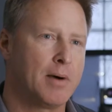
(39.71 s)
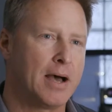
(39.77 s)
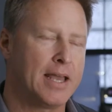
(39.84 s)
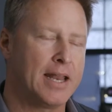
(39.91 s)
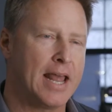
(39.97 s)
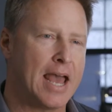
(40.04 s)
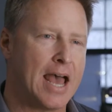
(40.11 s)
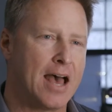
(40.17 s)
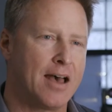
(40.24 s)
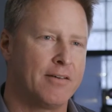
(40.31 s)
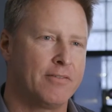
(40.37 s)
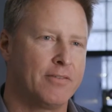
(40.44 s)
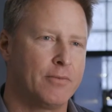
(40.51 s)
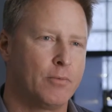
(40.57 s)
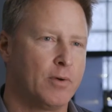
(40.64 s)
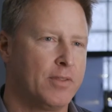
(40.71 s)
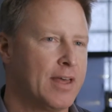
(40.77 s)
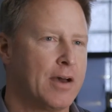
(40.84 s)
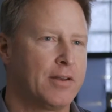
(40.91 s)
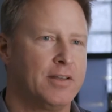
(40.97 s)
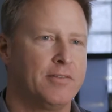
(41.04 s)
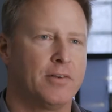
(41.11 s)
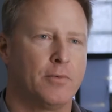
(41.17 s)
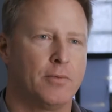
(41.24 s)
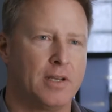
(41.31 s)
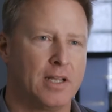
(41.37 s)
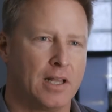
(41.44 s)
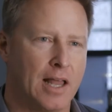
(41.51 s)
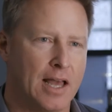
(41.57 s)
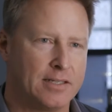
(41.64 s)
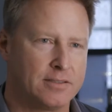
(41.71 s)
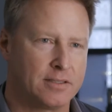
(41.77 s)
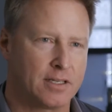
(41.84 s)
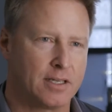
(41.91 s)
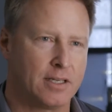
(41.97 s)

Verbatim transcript: might have without even realizing